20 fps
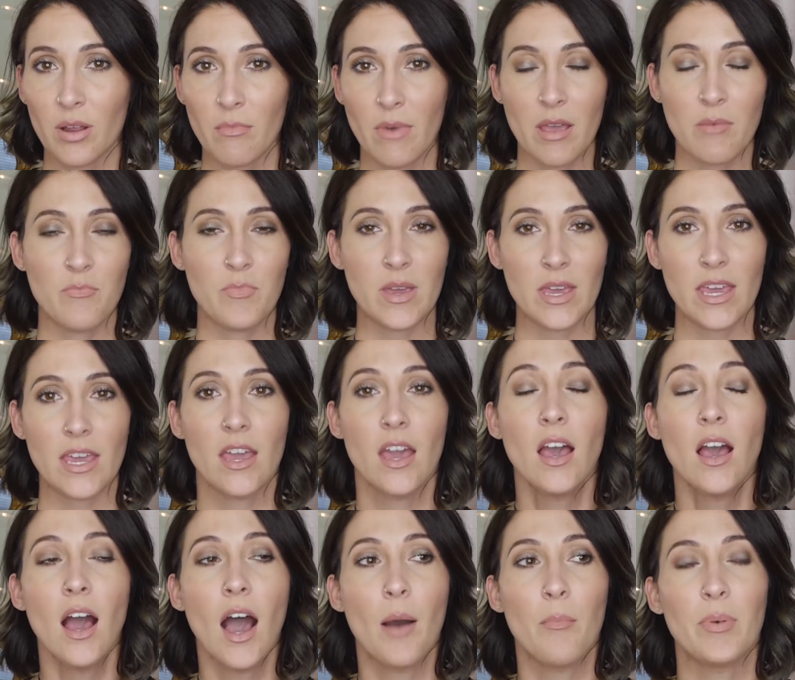it might be,
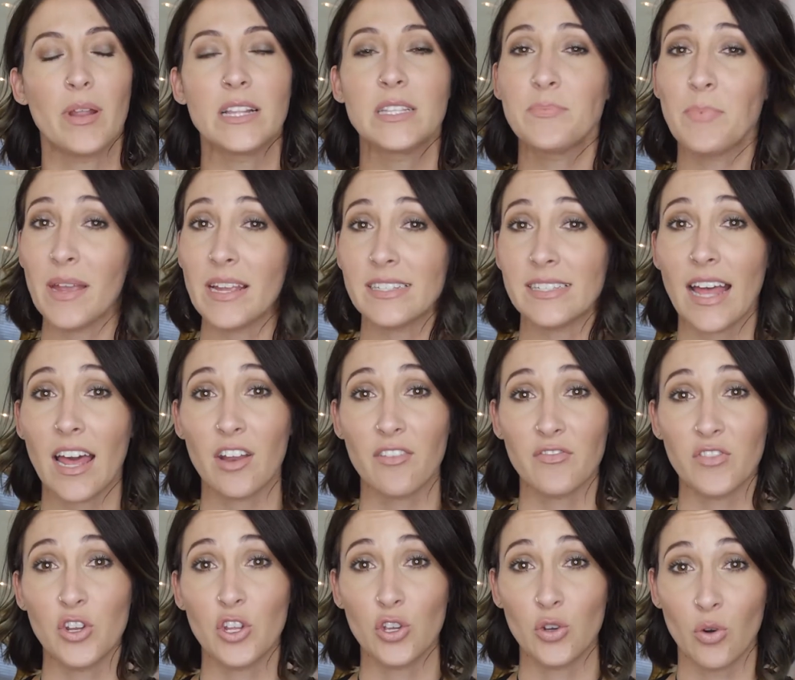but it's based out
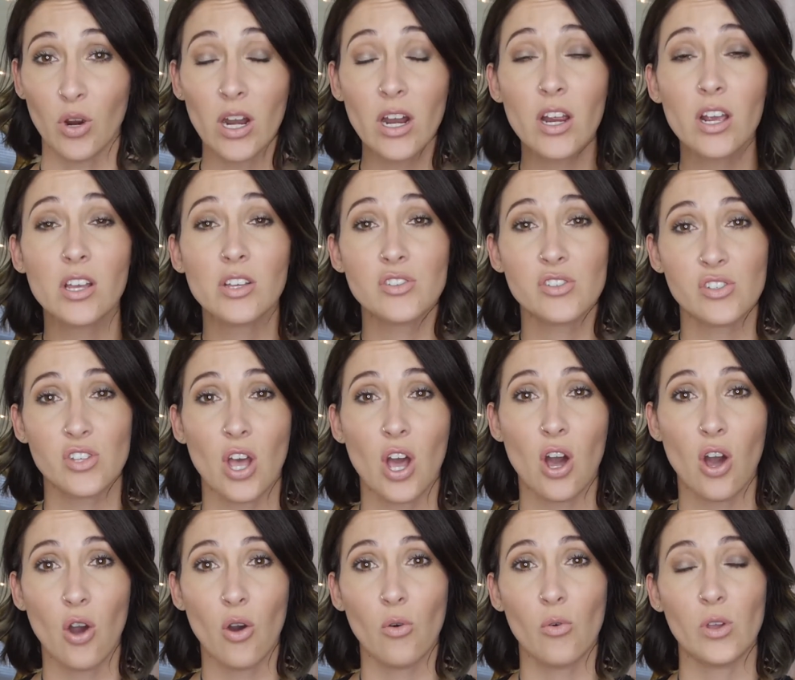of New York,
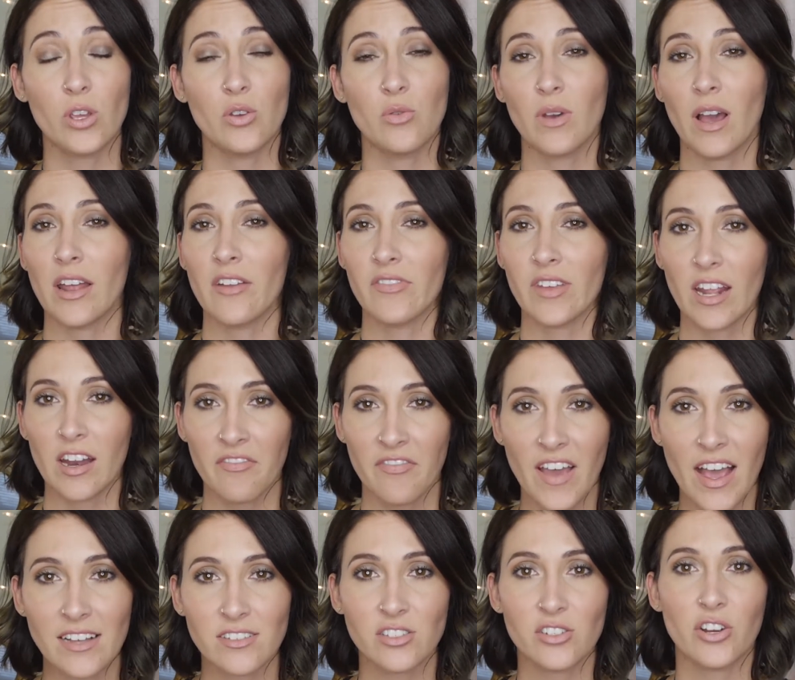so you kind of get it
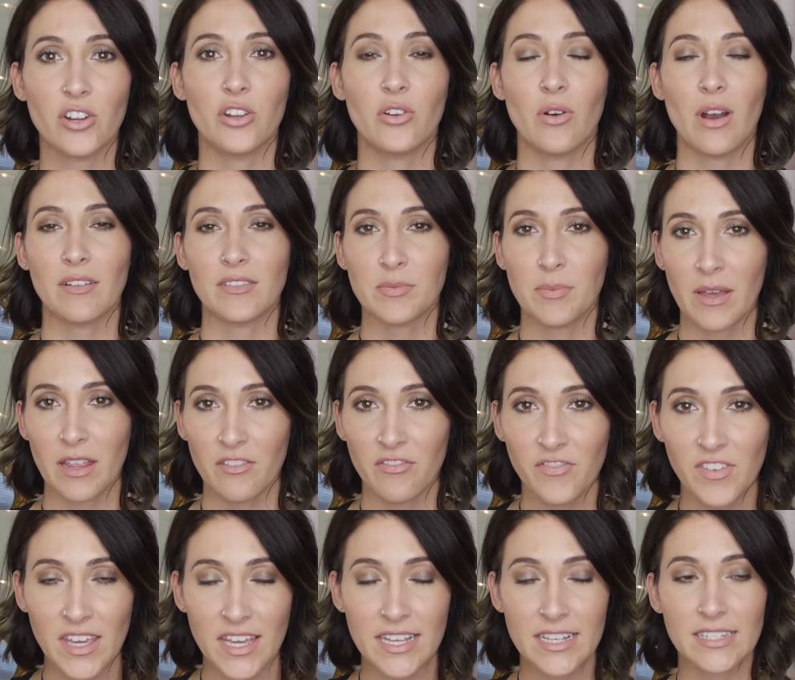faster, you don't have to pay the
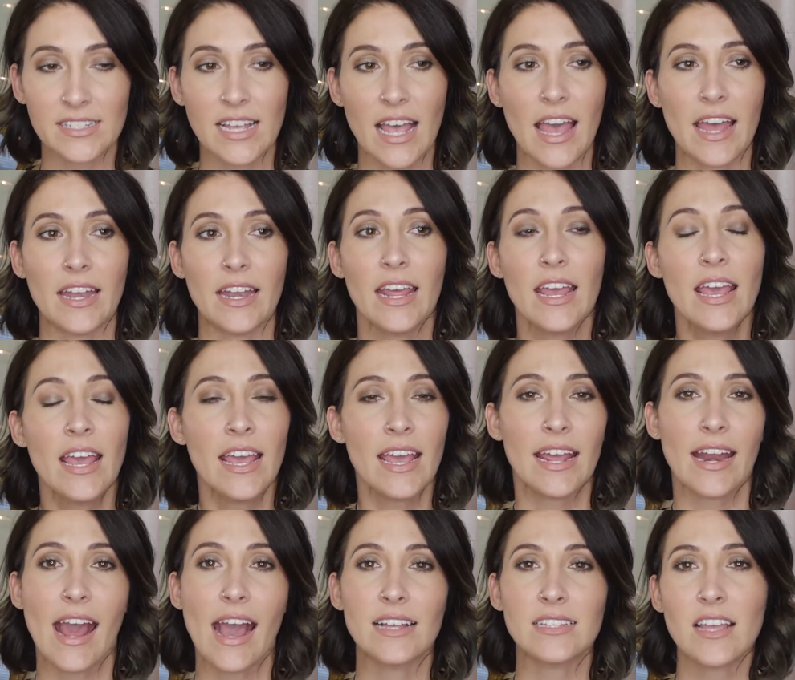fees, and
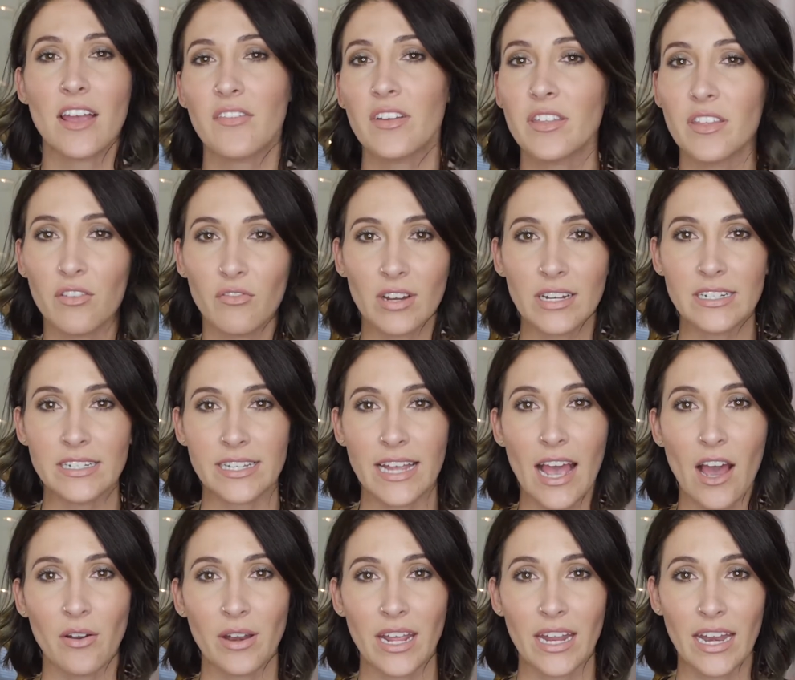it has everything written
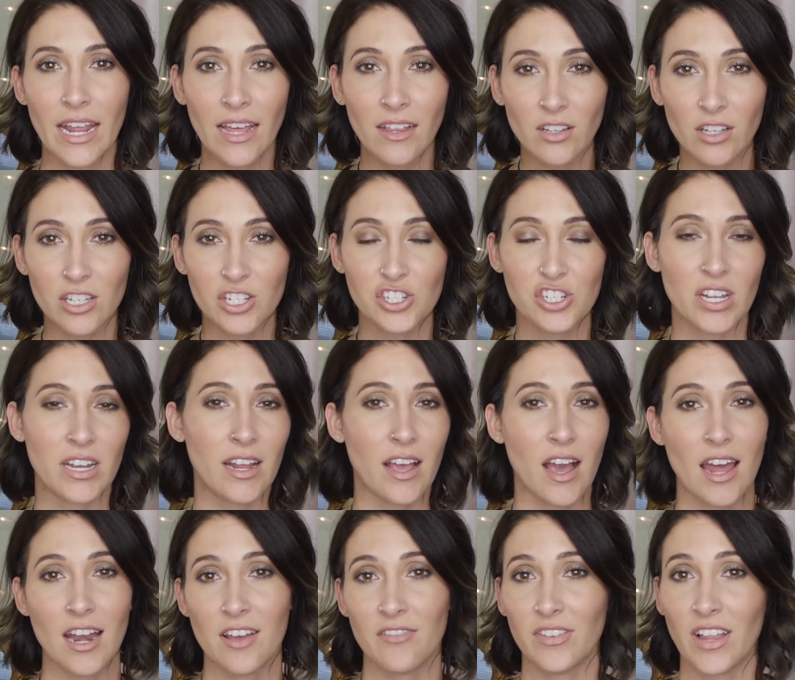down in English and
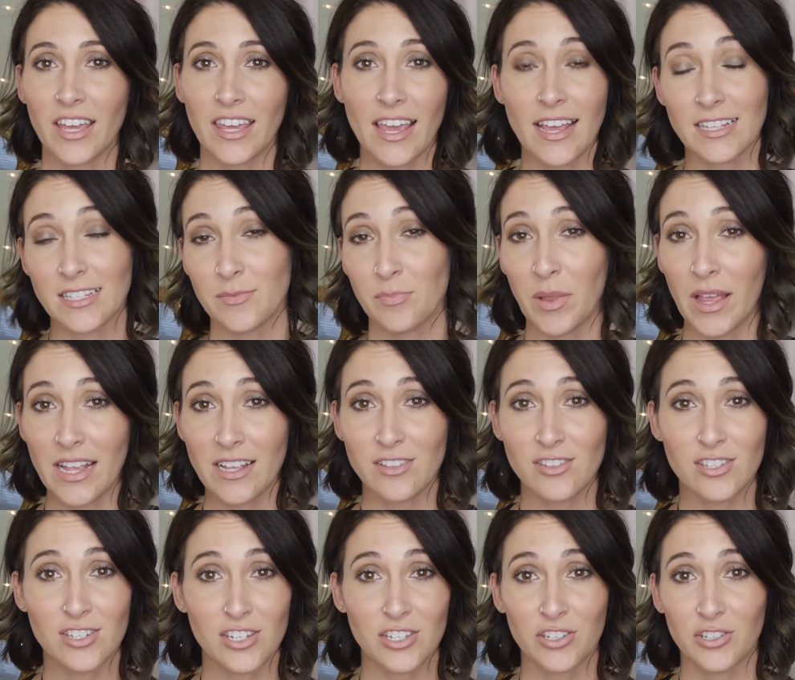kind of like
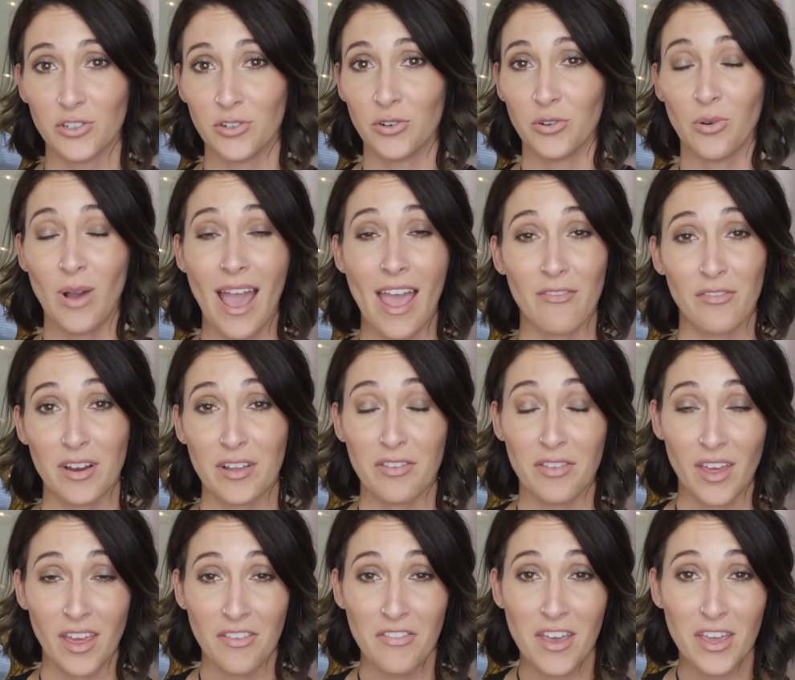explains to you
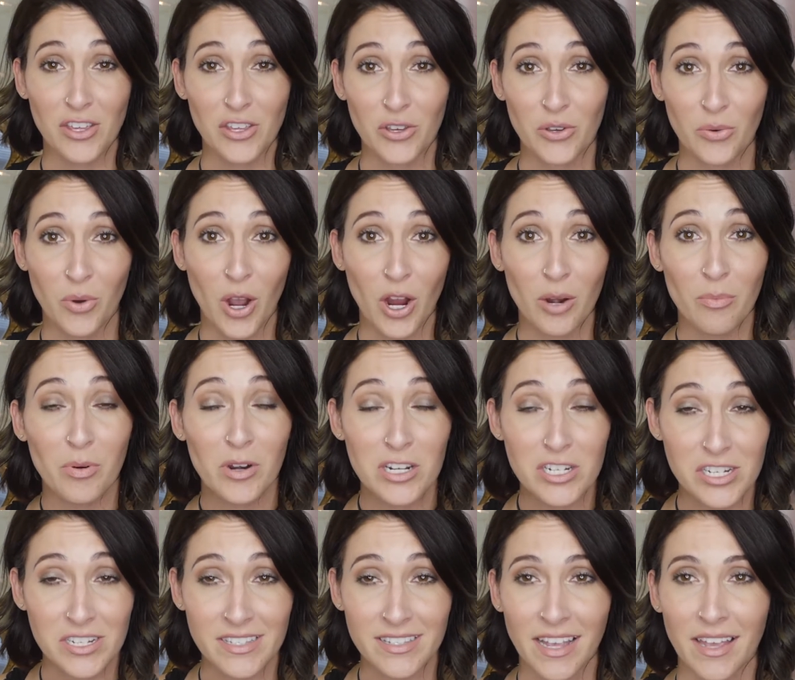everything that you are
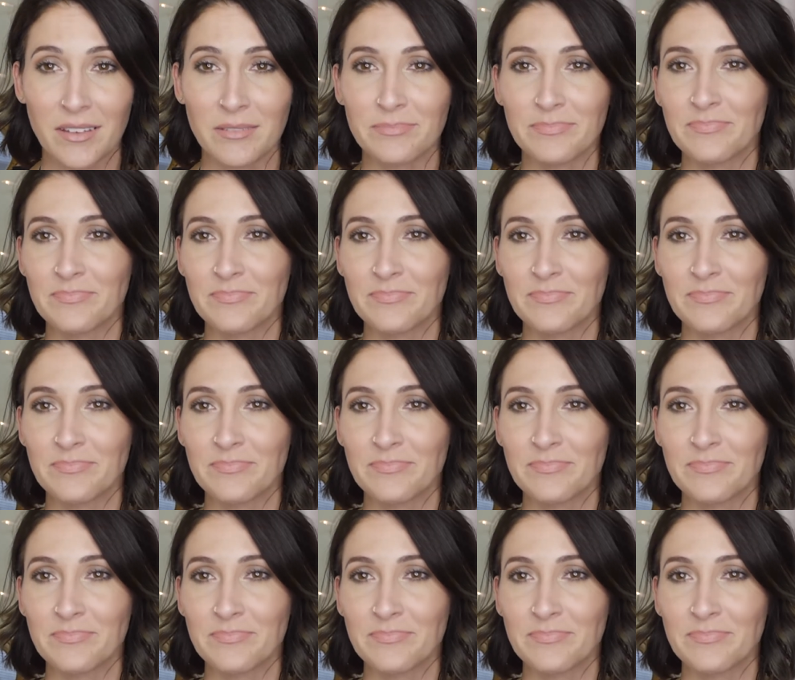purchasing.